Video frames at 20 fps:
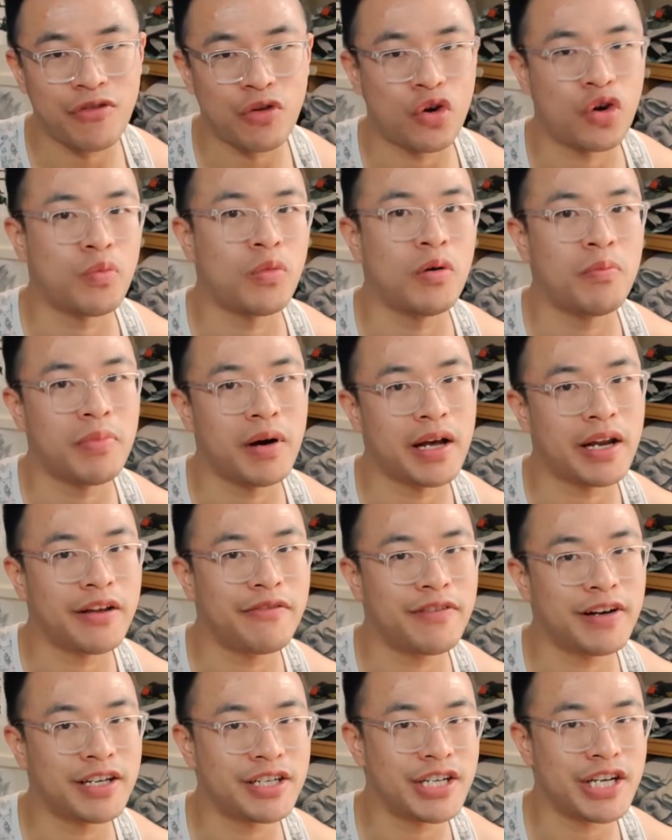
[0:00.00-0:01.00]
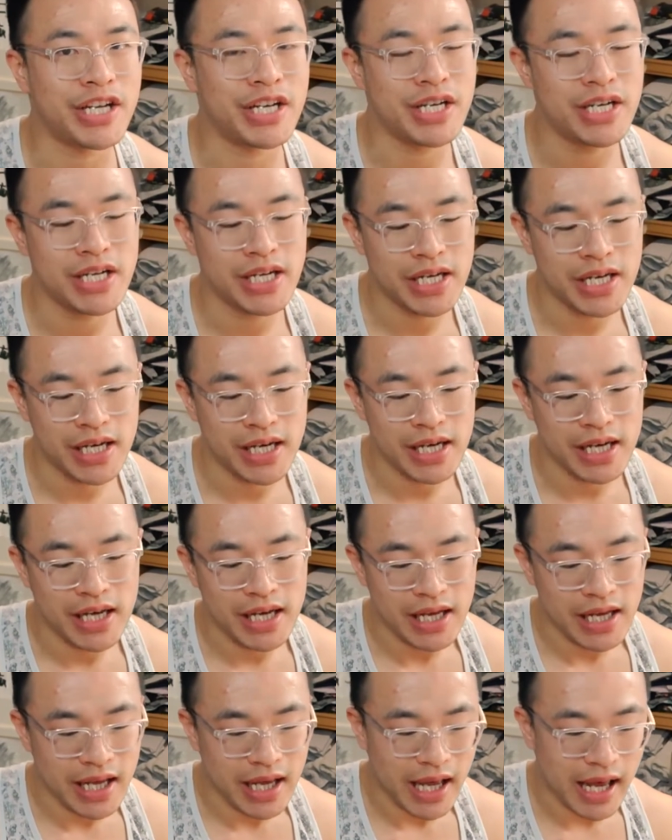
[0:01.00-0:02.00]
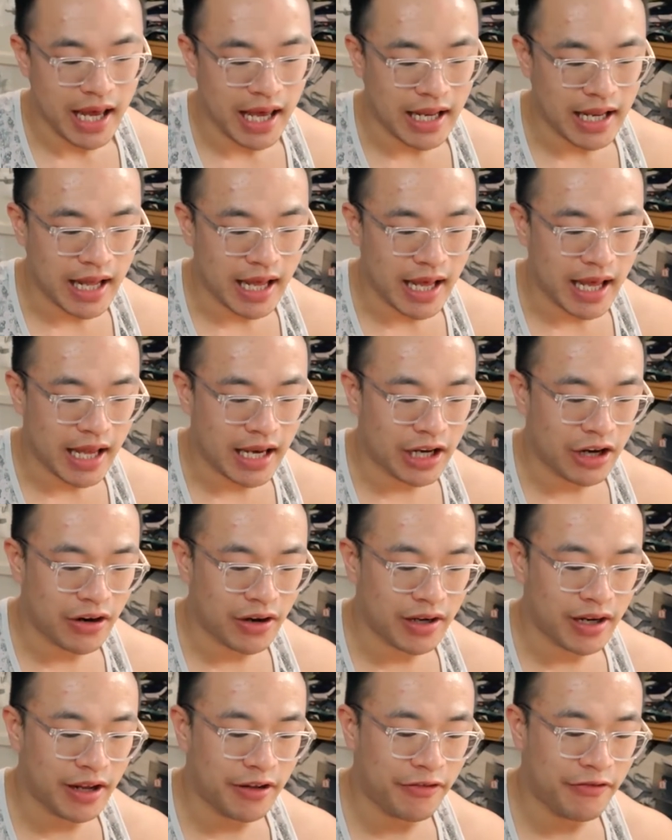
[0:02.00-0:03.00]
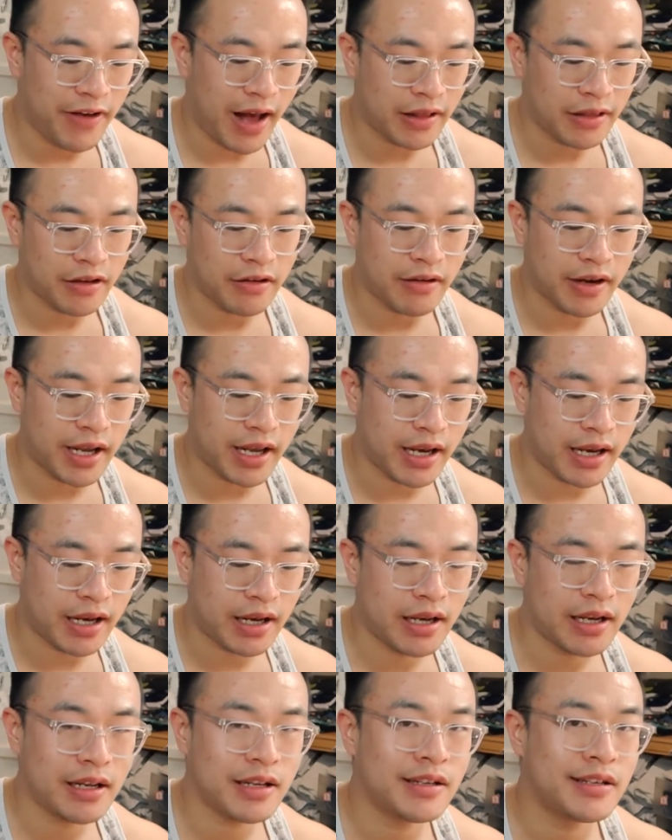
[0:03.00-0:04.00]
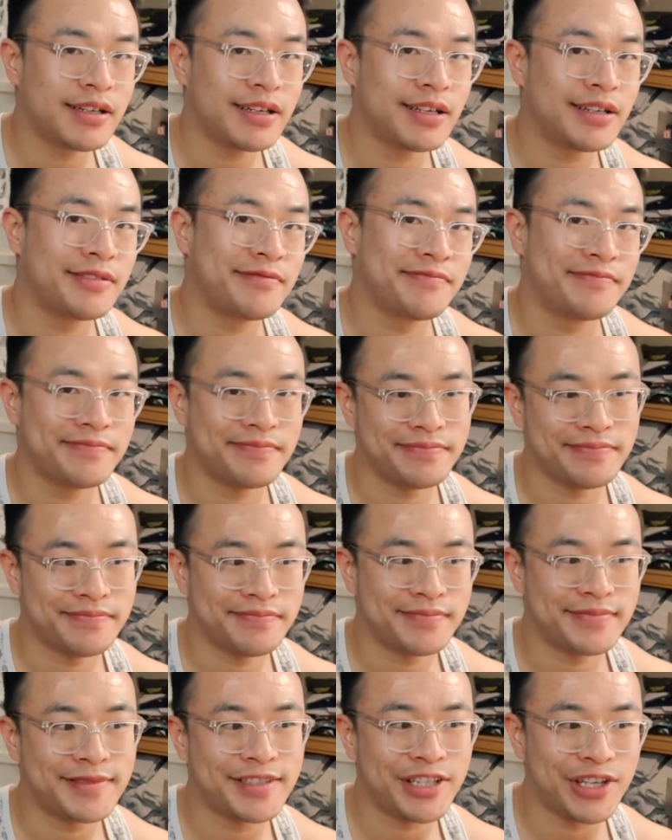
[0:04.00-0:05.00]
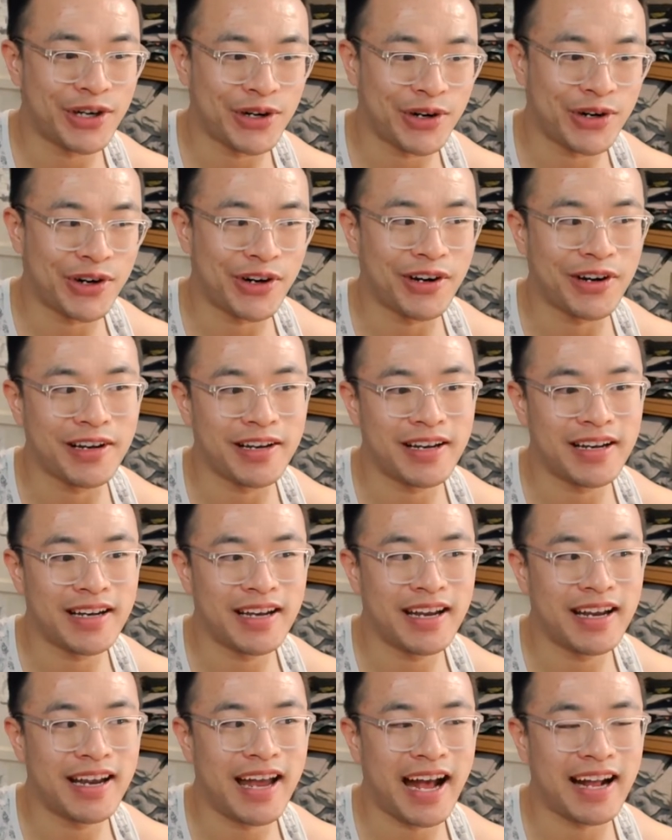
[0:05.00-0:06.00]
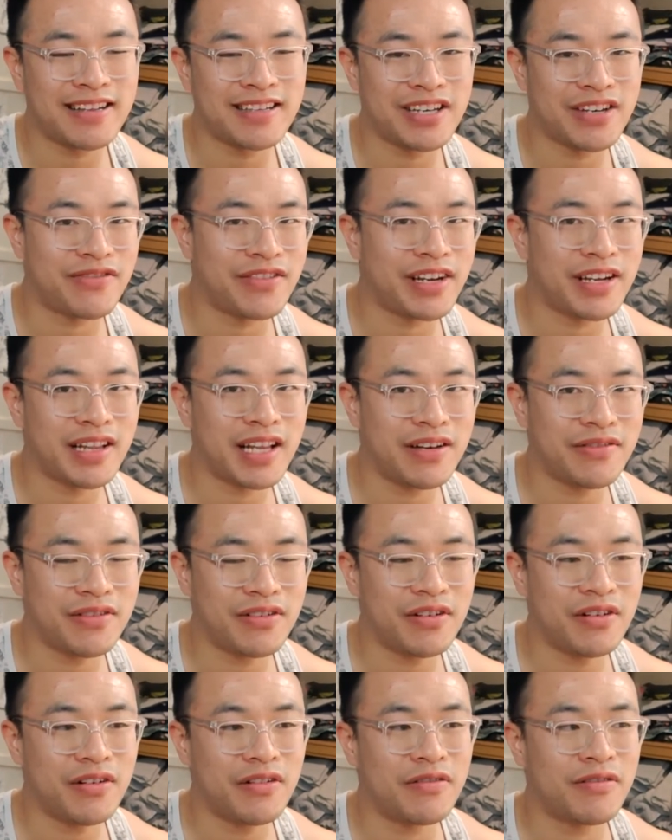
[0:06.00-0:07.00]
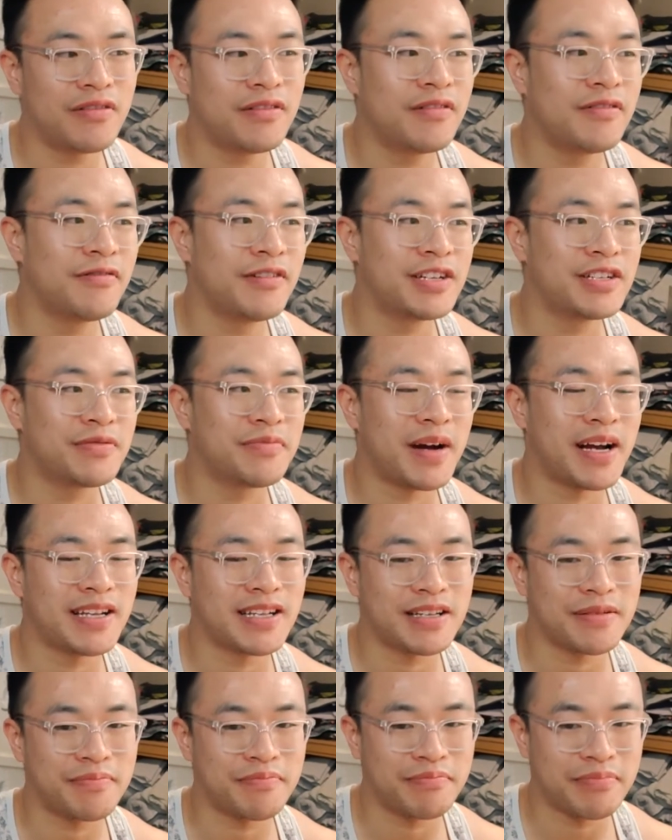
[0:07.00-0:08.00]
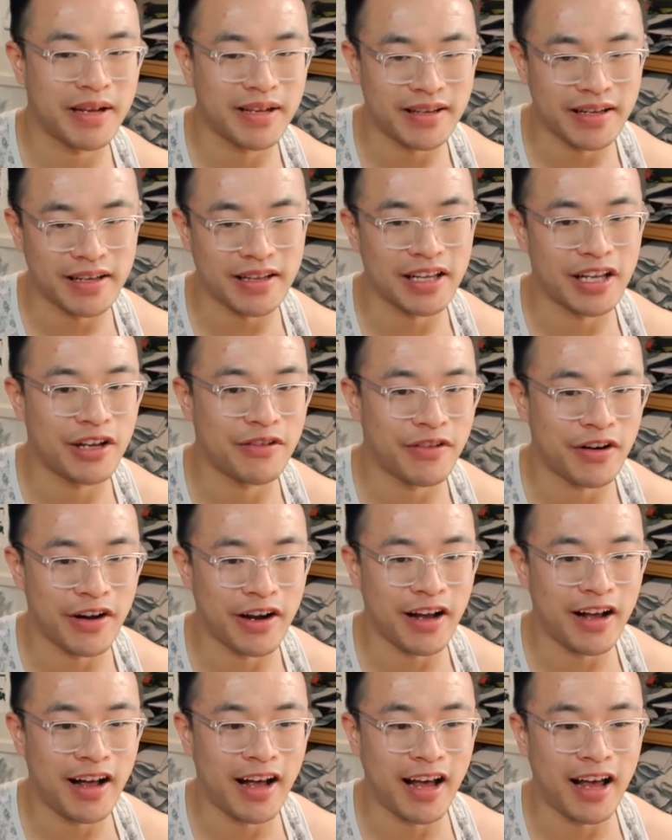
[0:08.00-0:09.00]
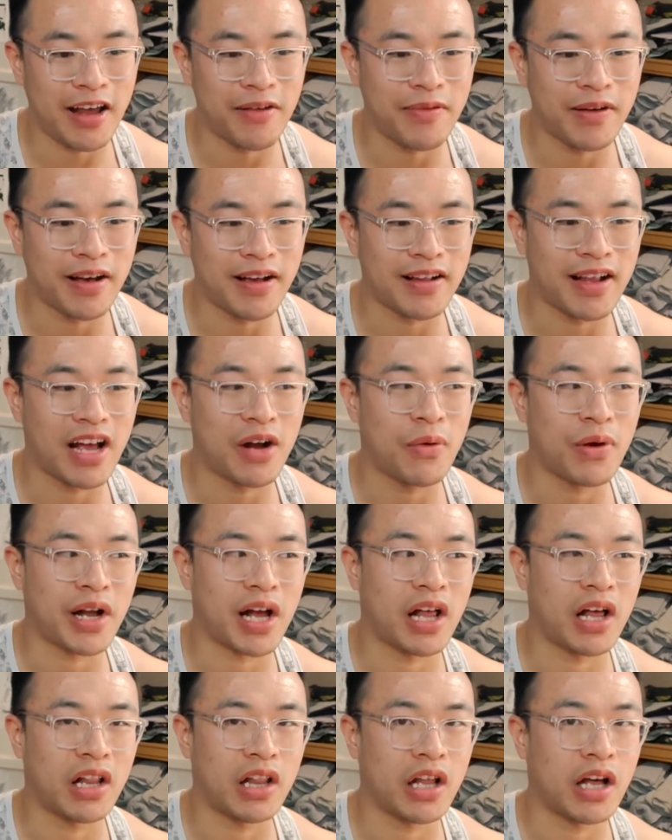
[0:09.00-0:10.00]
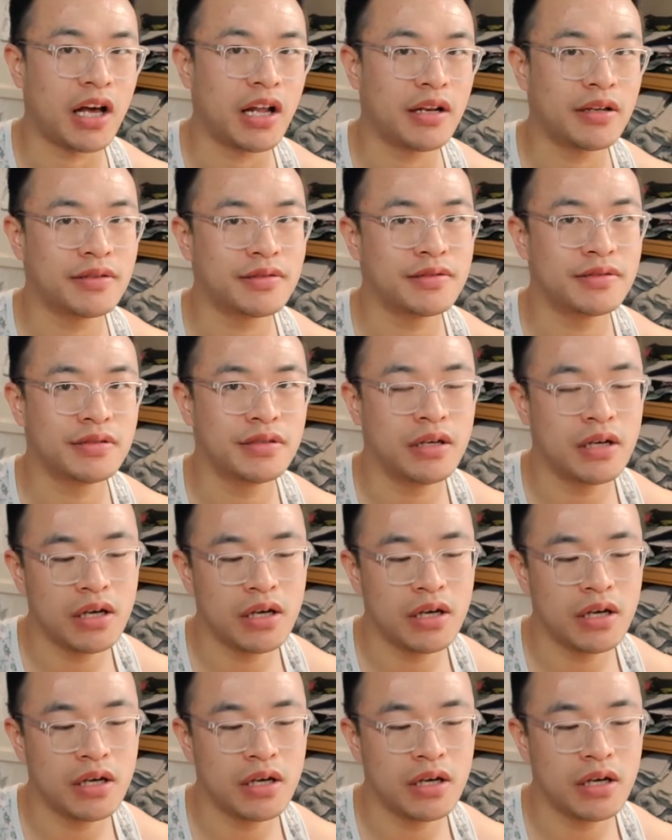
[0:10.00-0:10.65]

have normal body function. And then you're gonna factor in your activity level, which mine is basically very high because I work out a lot.